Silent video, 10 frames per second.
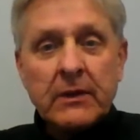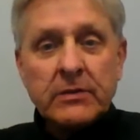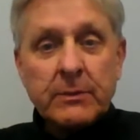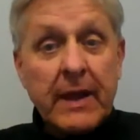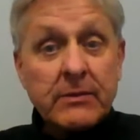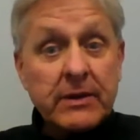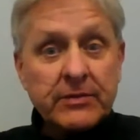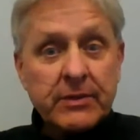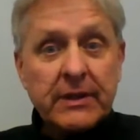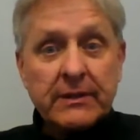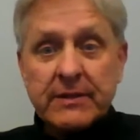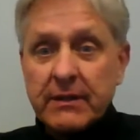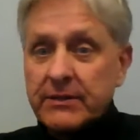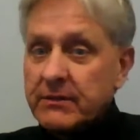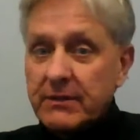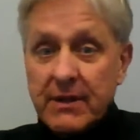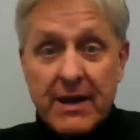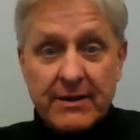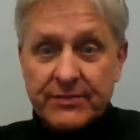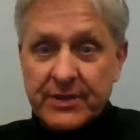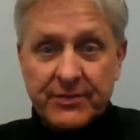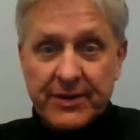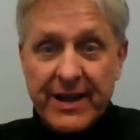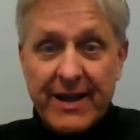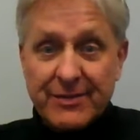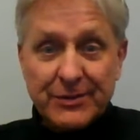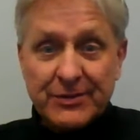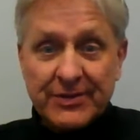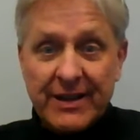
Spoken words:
So background screening entails a lot of different avenues